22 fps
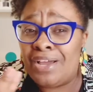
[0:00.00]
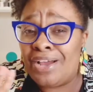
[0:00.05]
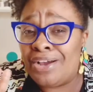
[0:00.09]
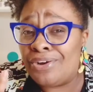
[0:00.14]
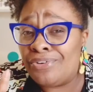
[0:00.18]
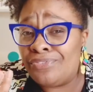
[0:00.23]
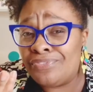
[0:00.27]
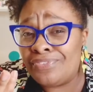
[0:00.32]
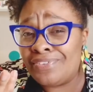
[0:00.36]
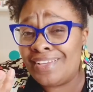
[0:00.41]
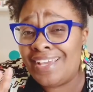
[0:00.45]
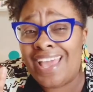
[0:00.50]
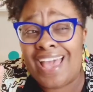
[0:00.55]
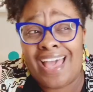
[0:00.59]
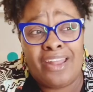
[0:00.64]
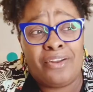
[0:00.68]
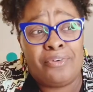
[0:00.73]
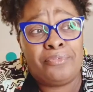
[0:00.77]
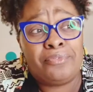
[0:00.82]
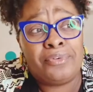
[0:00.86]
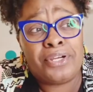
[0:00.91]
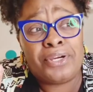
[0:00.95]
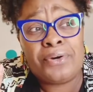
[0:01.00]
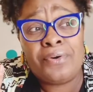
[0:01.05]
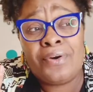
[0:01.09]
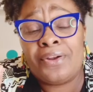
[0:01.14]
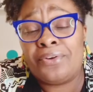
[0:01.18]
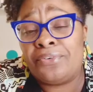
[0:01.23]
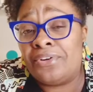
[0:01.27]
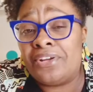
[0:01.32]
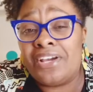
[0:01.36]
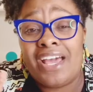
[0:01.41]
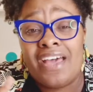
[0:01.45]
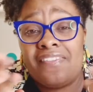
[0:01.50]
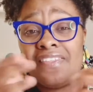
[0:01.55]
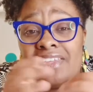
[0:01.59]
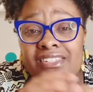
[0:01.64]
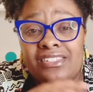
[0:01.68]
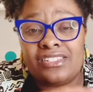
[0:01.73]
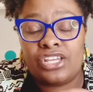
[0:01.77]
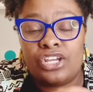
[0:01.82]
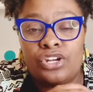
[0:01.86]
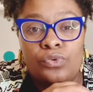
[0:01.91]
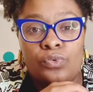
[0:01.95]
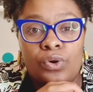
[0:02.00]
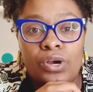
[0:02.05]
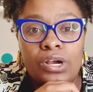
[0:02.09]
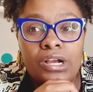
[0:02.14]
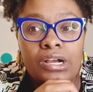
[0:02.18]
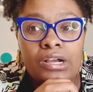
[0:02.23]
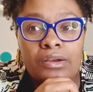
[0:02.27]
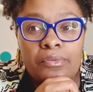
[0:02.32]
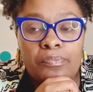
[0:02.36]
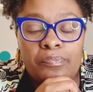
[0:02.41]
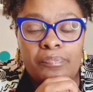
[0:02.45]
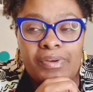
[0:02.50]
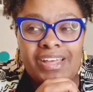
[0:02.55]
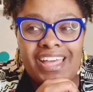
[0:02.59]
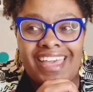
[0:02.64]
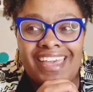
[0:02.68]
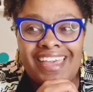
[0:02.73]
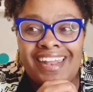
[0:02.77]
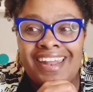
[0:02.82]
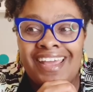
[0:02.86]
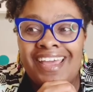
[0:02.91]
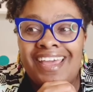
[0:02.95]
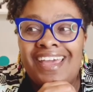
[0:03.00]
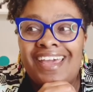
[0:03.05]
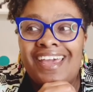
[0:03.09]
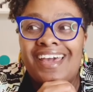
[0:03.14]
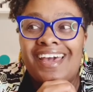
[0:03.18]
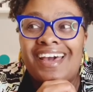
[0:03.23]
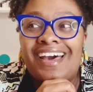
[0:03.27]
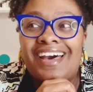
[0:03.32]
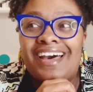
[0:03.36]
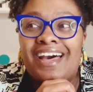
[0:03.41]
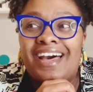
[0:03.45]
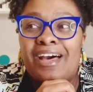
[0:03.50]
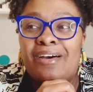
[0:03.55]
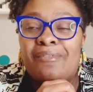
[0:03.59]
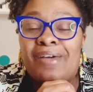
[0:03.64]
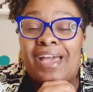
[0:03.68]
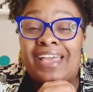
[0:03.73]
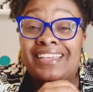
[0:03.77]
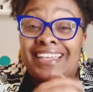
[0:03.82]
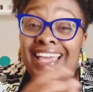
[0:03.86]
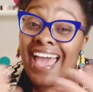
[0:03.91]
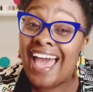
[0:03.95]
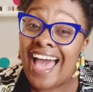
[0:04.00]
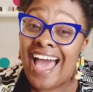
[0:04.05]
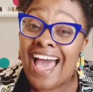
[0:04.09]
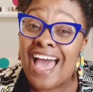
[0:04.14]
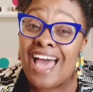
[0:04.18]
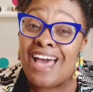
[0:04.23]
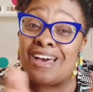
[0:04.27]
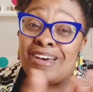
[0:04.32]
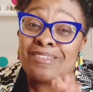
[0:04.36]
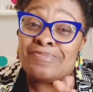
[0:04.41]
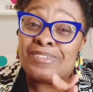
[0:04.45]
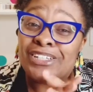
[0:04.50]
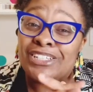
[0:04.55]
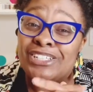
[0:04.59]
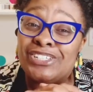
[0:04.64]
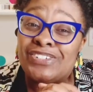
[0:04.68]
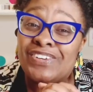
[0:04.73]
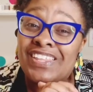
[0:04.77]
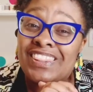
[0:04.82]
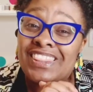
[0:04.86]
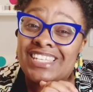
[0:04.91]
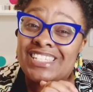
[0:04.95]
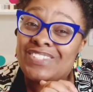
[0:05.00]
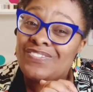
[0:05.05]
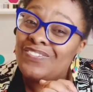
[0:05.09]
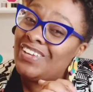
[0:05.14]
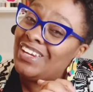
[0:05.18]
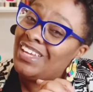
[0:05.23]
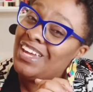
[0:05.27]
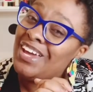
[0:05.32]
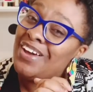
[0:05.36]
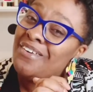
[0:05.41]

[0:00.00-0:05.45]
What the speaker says: Hopefully, I don't know how that's going to work, but yeah, I hope you enjoyed this video.